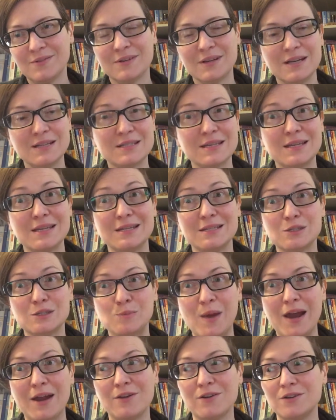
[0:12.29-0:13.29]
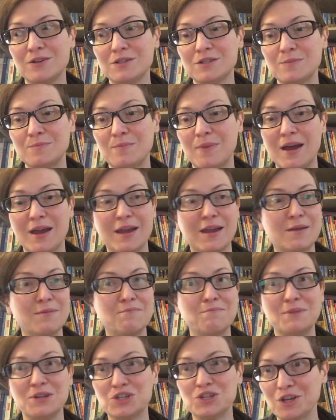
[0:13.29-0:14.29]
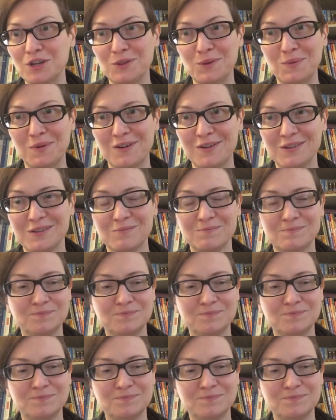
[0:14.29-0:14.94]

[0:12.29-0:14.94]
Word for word: because it inspires my mission in the world.